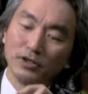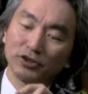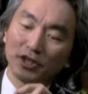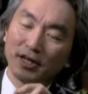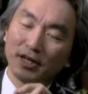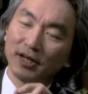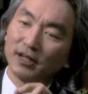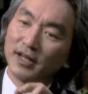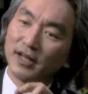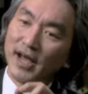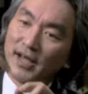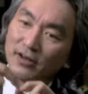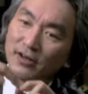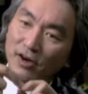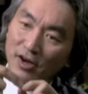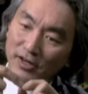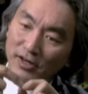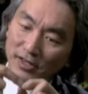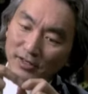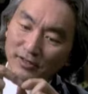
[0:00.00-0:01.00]
shine a light
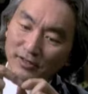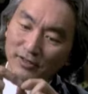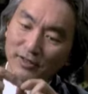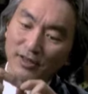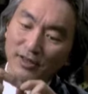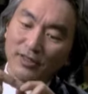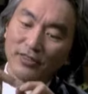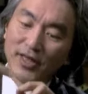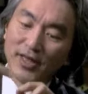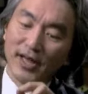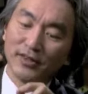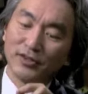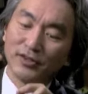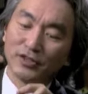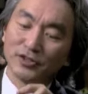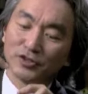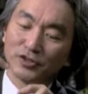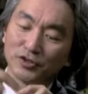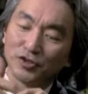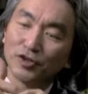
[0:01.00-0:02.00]
on it, that
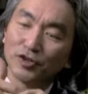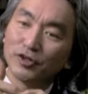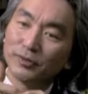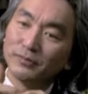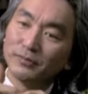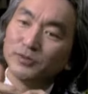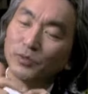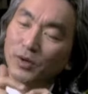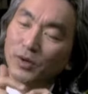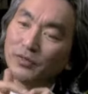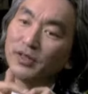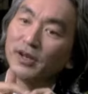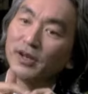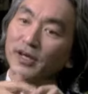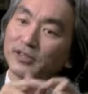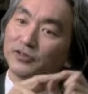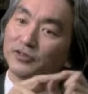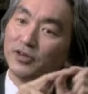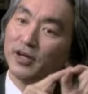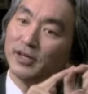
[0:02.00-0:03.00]
disturbs where the
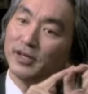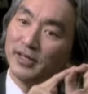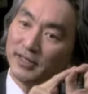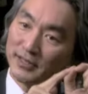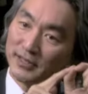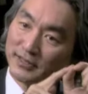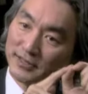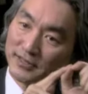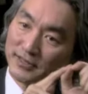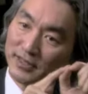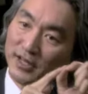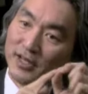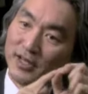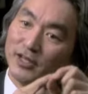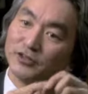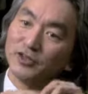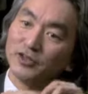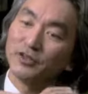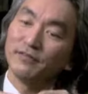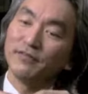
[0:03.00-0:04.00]
electron is.
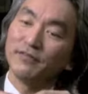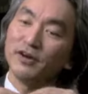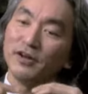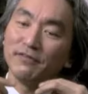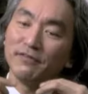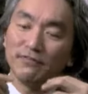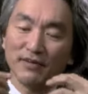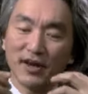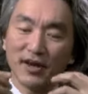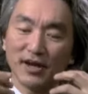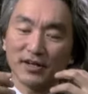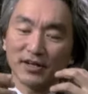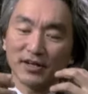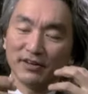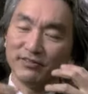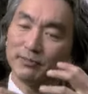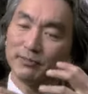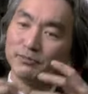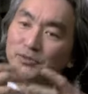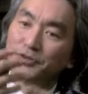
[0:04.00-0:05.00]
So the very fact of
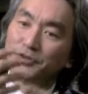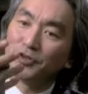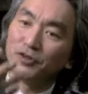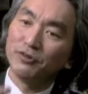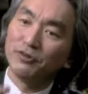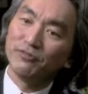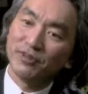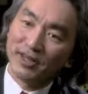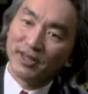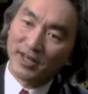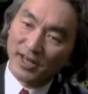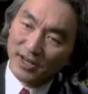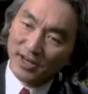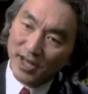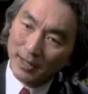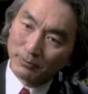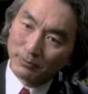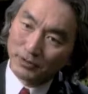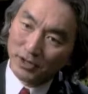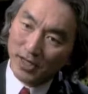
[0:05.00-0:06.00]
observing an
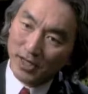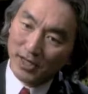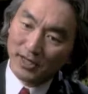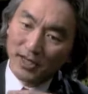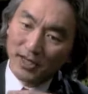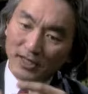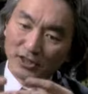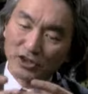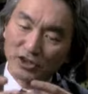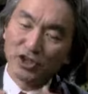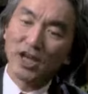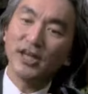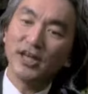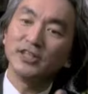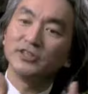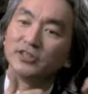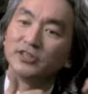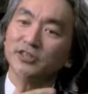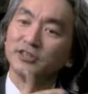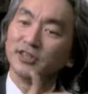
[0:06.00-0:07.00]
object
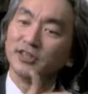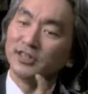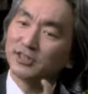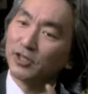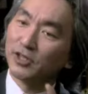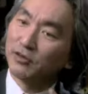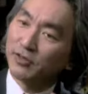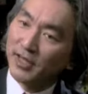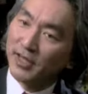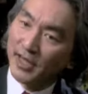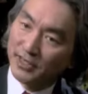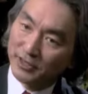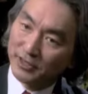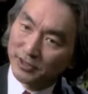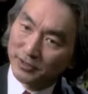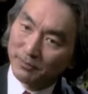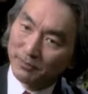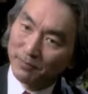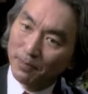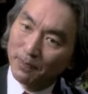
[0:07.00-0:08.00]
changes its
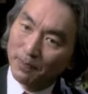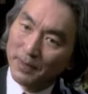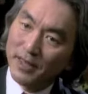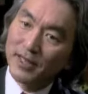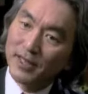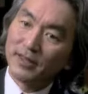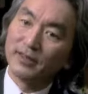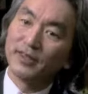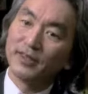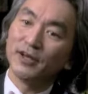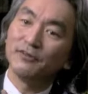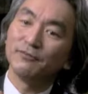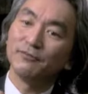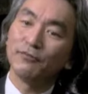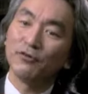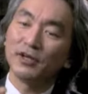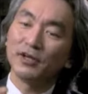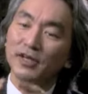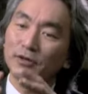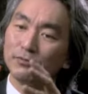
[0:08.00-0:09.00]
location.
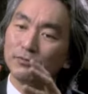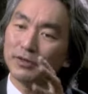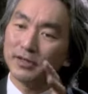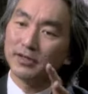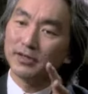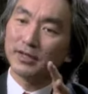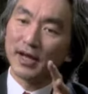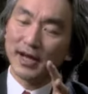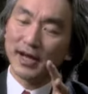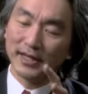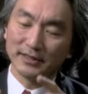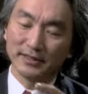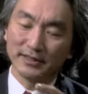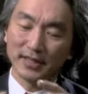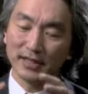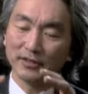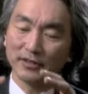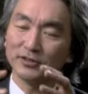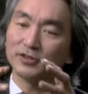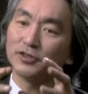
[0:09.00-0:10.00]
Therefore, he realized that
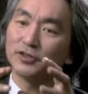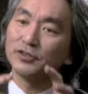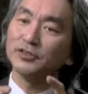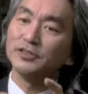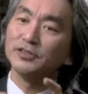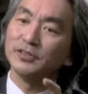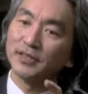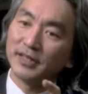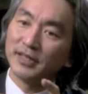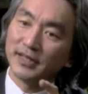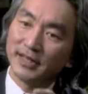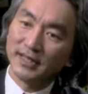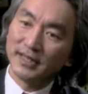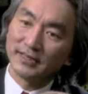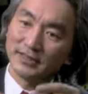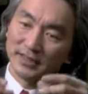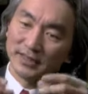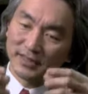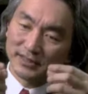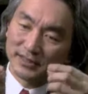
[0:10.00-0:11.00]
uncertainty
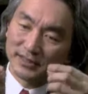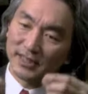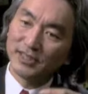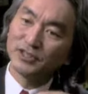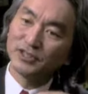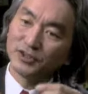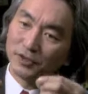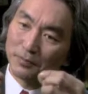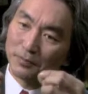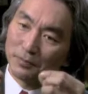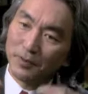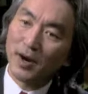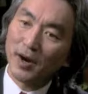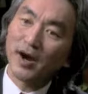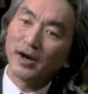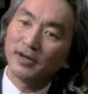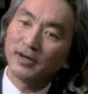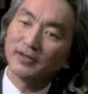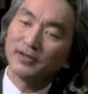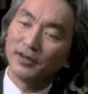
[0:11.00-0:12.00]
is an essential
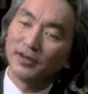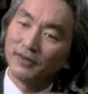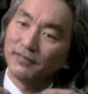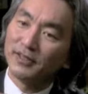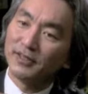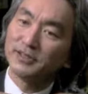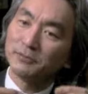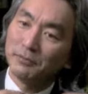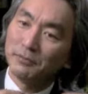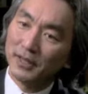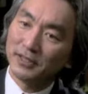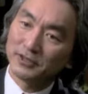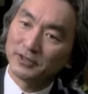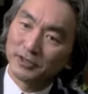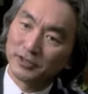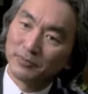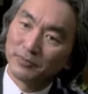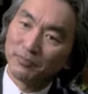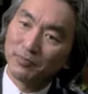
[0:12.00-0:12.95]
part of his picture.